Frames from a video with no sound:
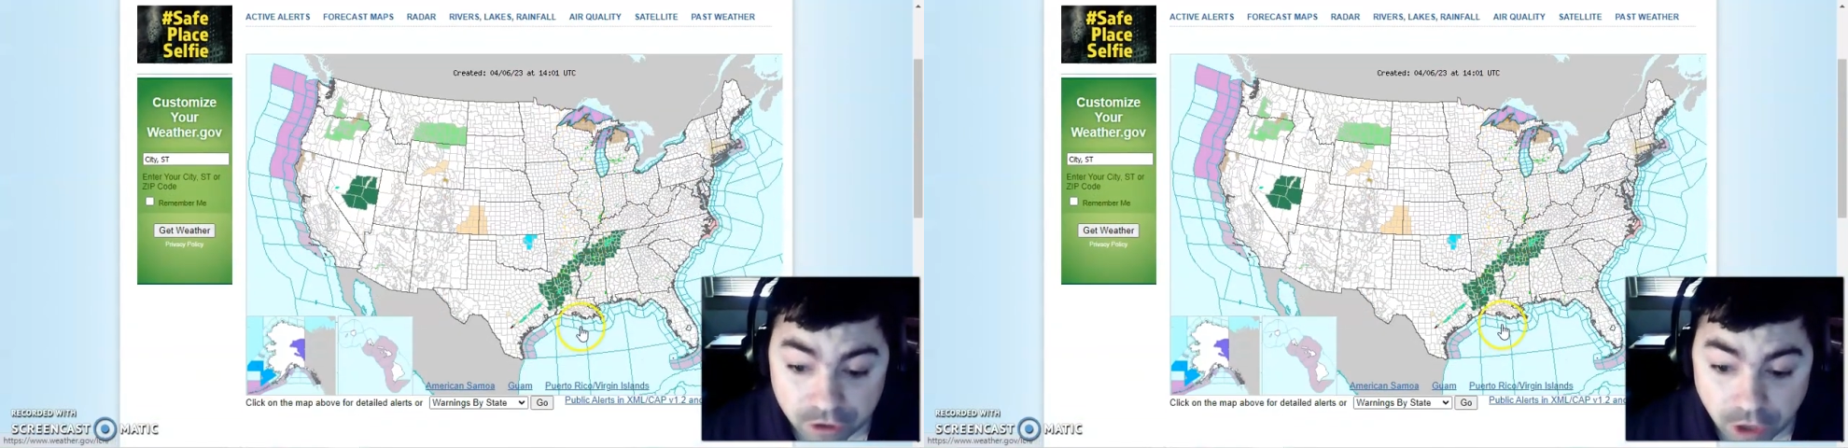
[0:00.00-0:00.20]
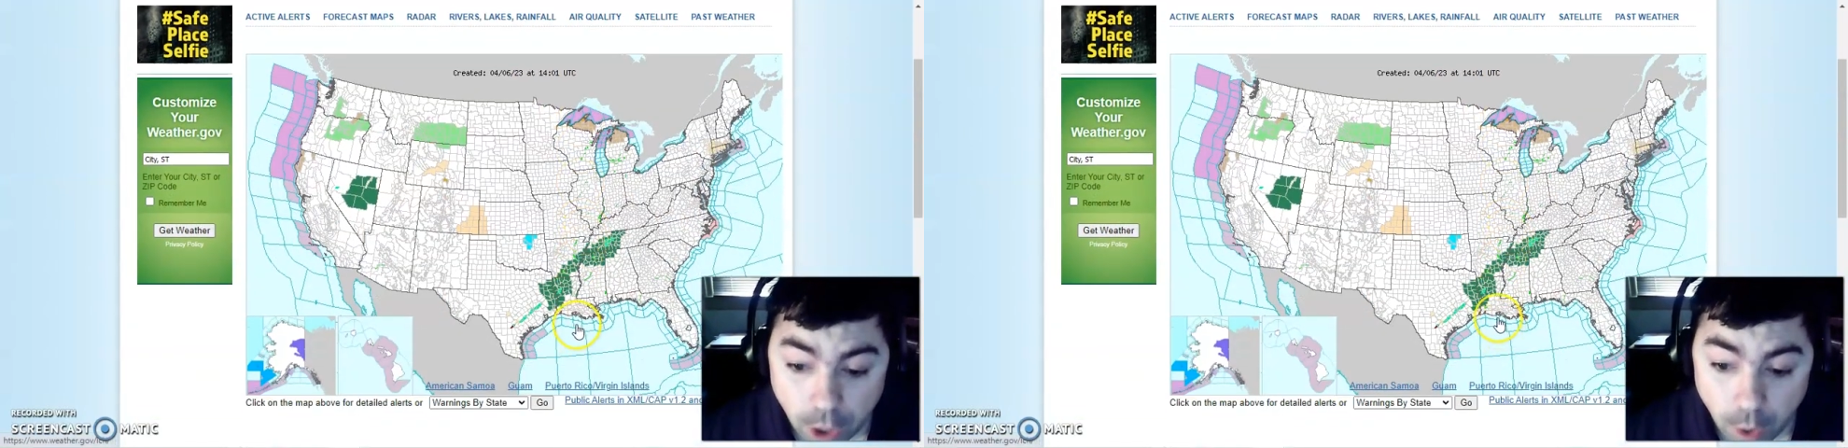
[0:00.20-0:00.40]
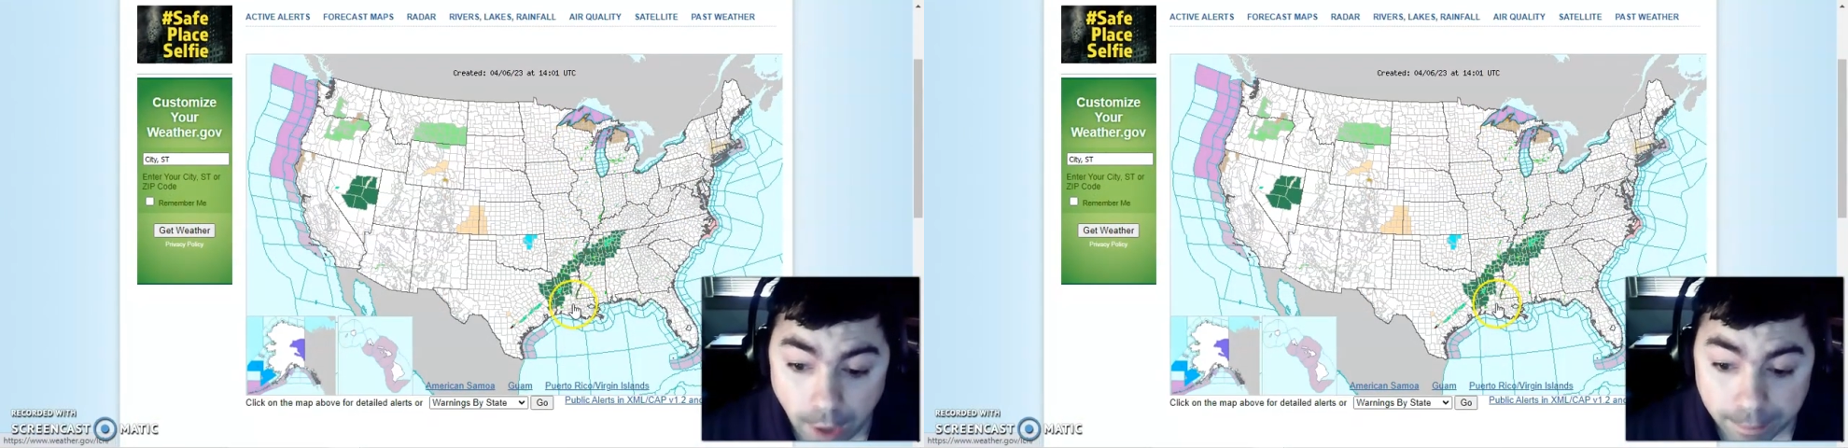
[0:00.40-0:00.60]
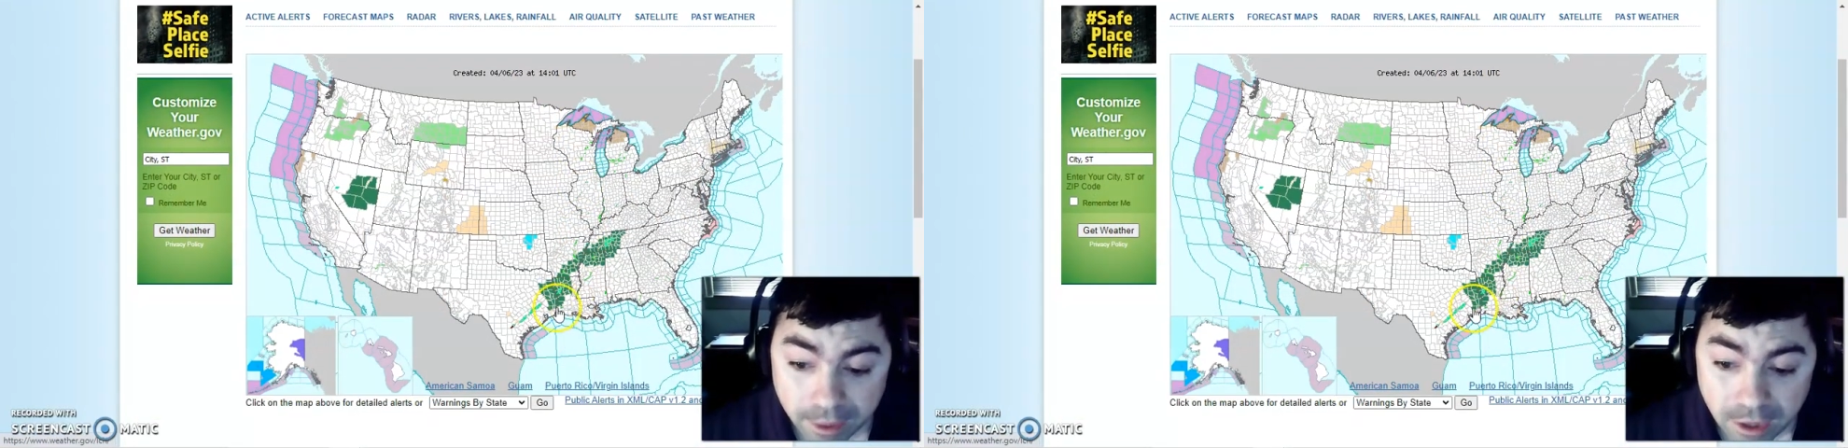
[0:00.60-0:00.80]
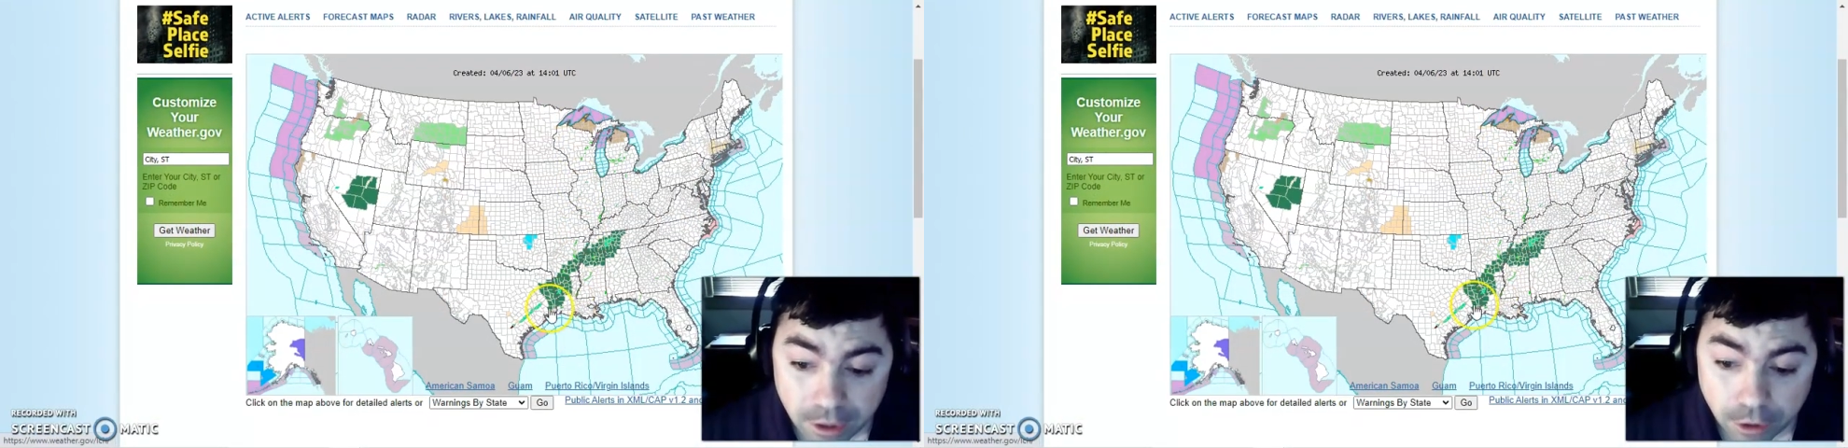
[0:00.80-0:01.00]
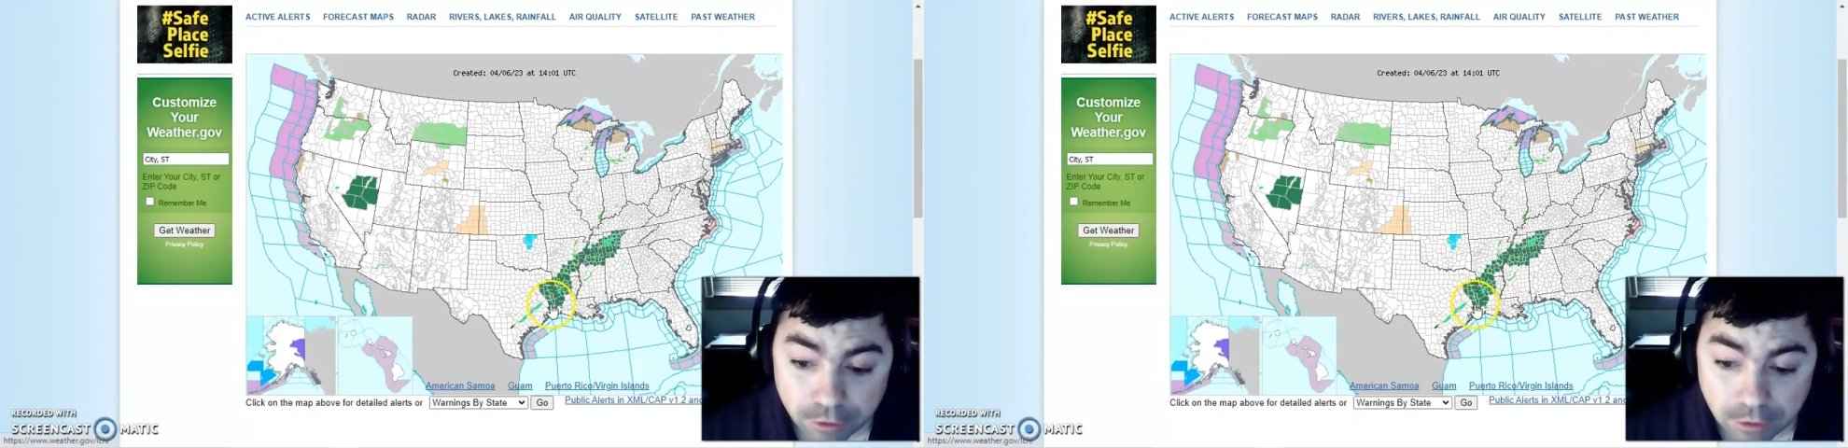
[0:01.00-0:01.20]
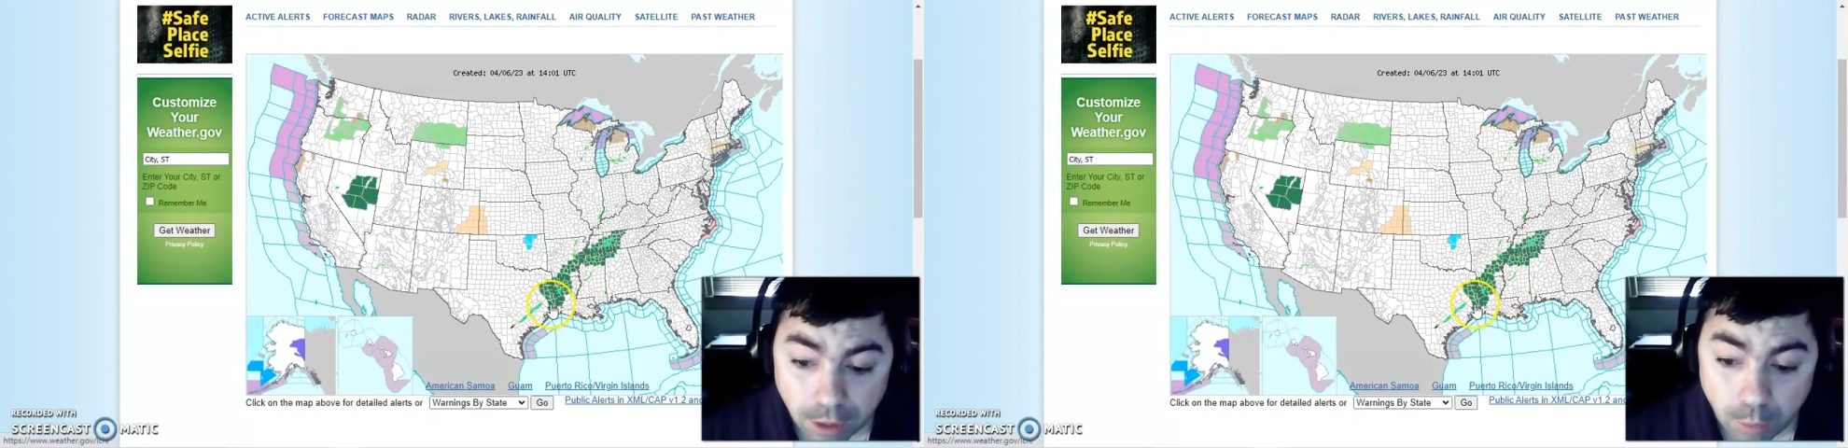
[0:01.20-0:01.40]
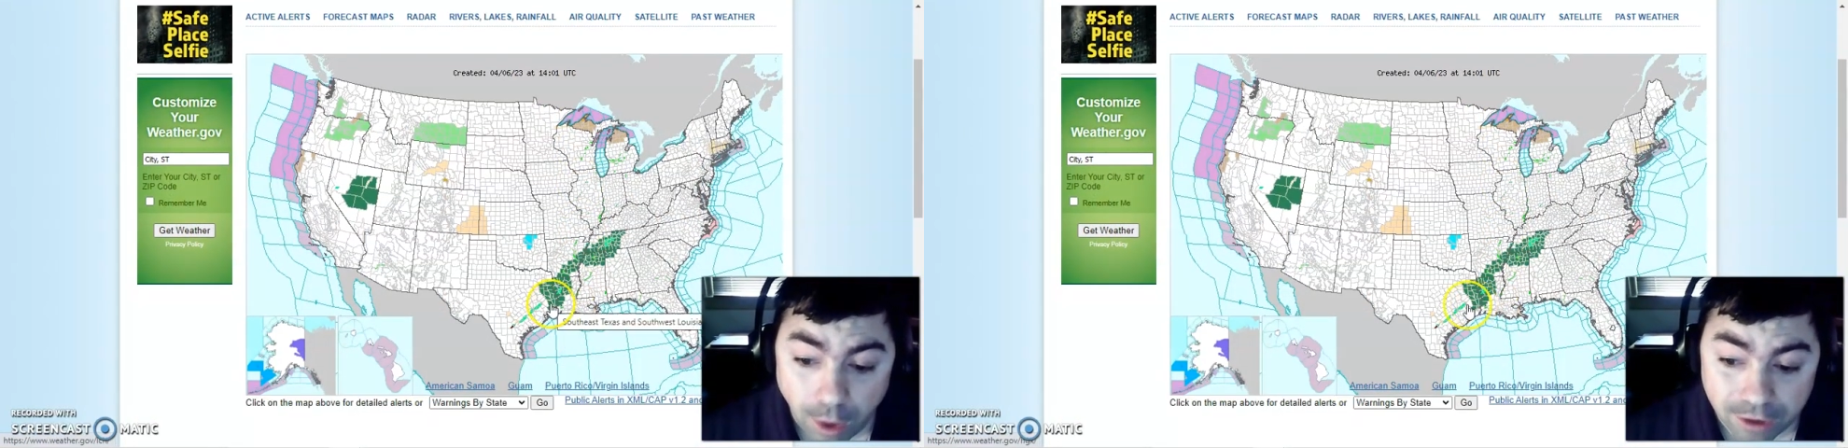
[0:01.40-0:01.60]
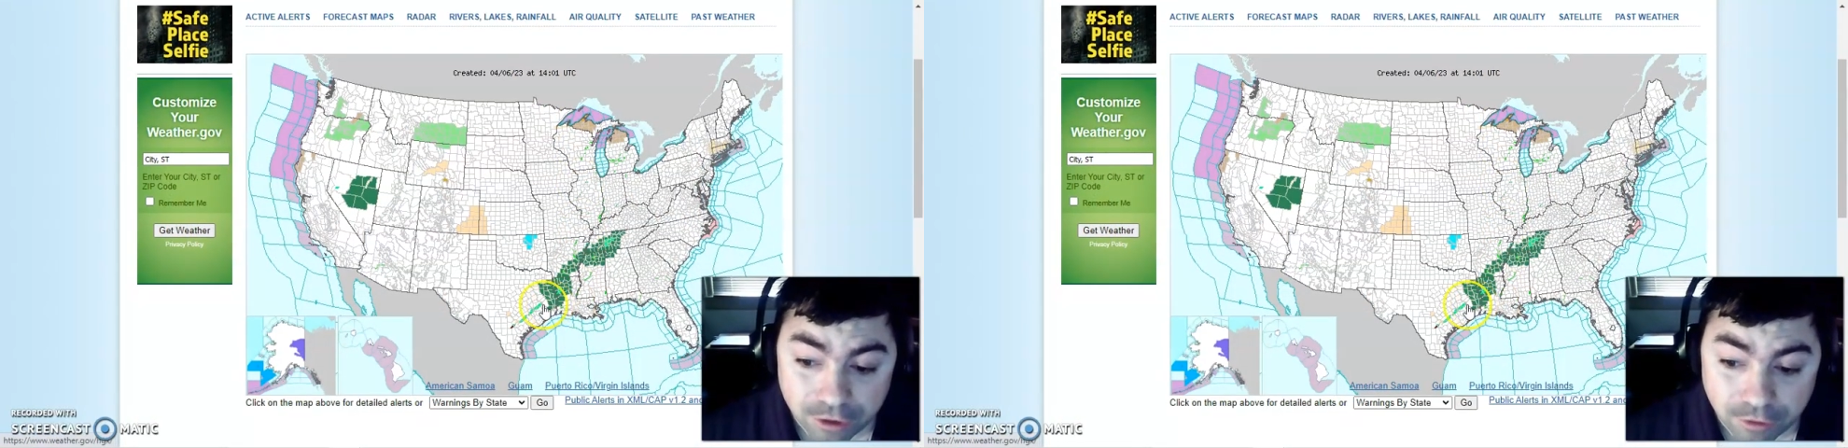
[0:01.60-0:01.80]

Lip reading: to go up. There's flood watches